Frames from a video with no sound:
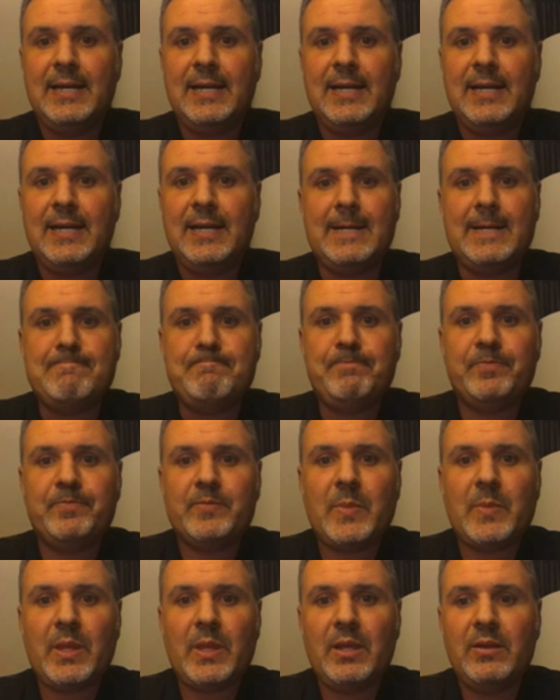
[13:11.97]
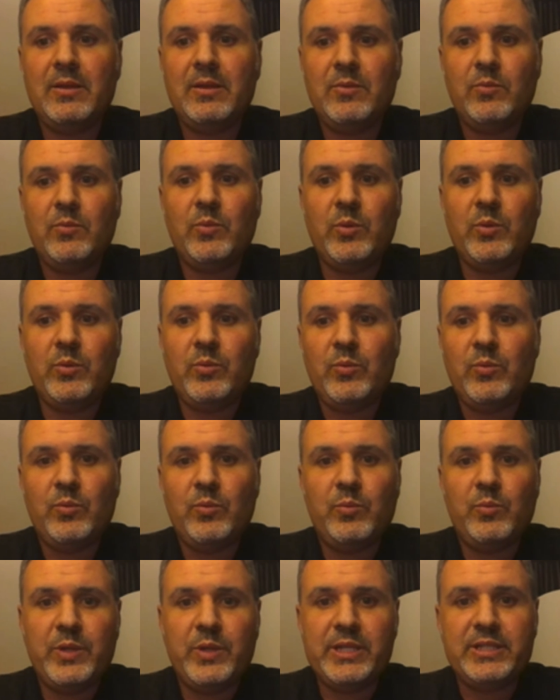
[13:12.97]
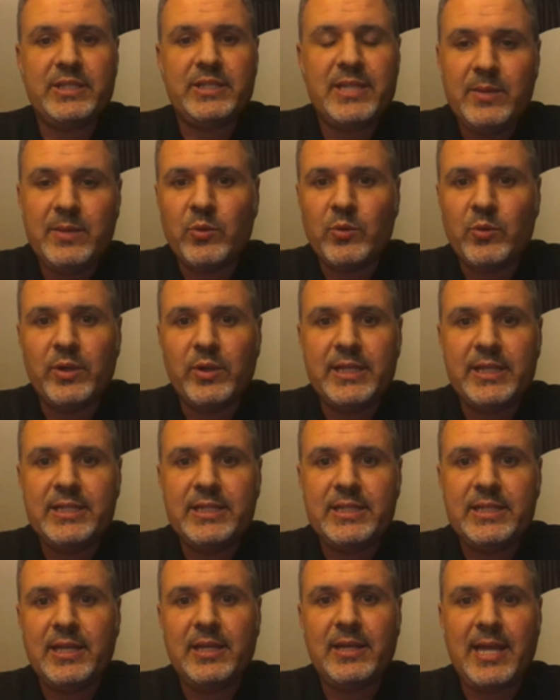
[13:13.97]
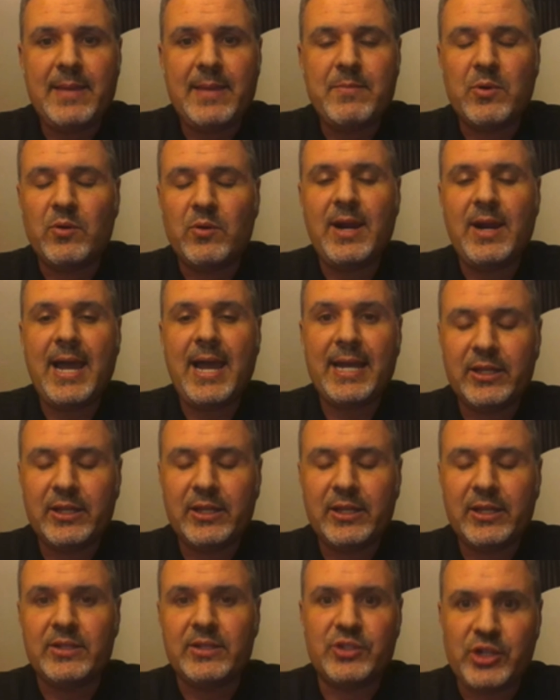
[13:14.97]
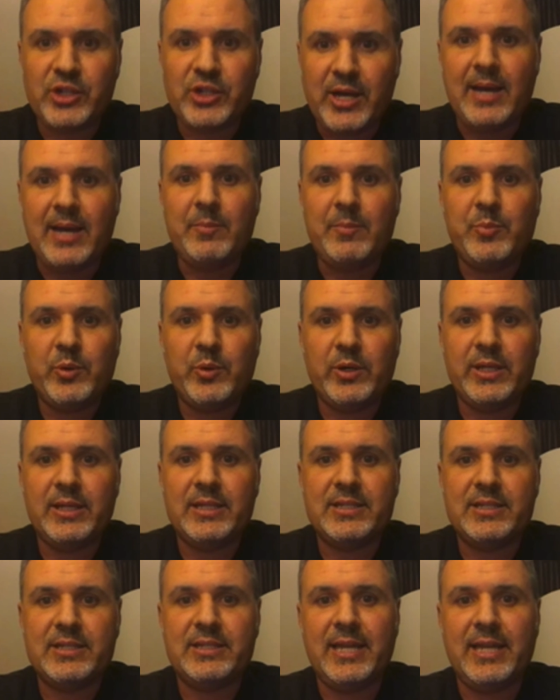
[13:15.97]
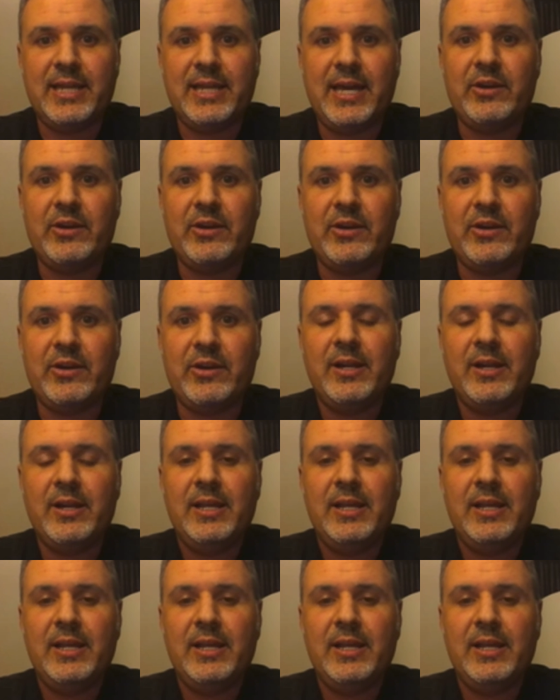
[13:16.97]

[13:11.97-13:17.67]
Um, this team really did a miraculous job putting this together